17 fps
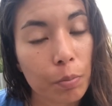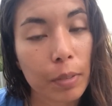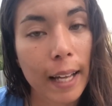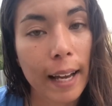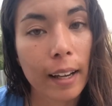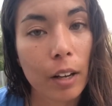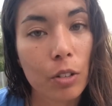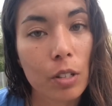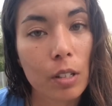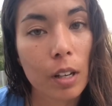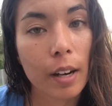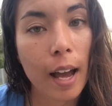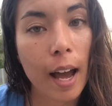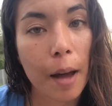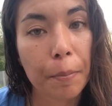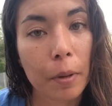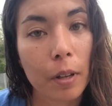Blackouts can
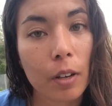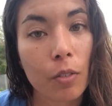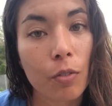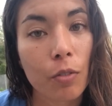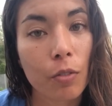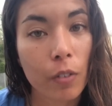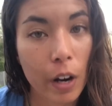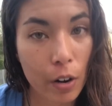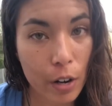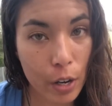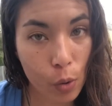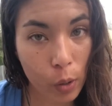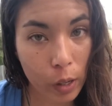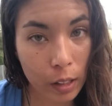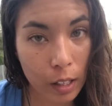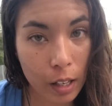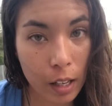happen very
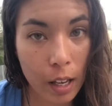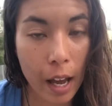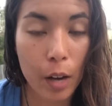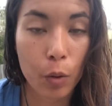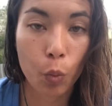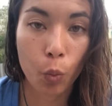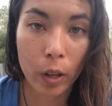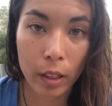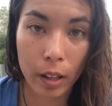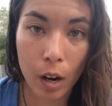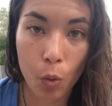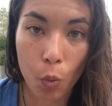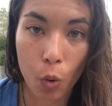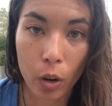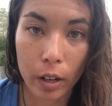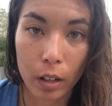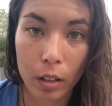quickly and without
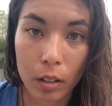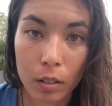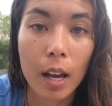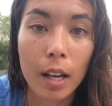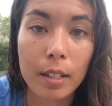warning.